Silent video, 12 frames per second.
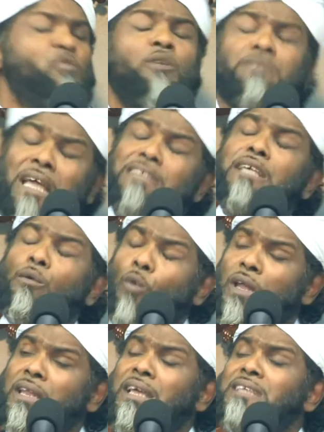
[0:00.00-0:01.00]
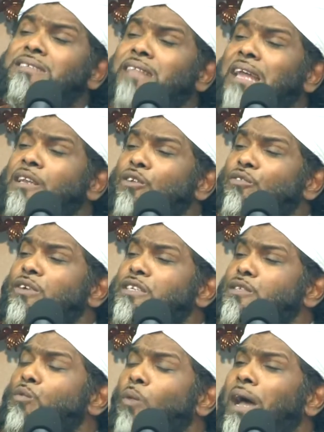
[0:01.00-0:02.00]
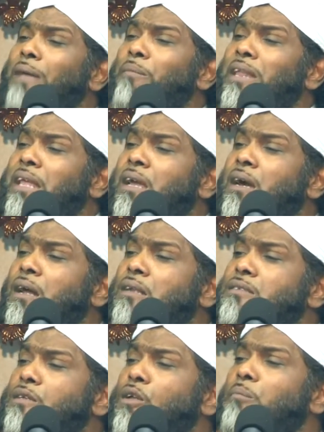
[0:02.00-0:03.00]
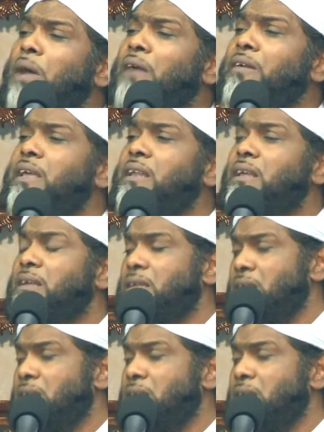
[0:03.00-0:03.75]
Sometimes I wonder, is that the reason why many girls are not married?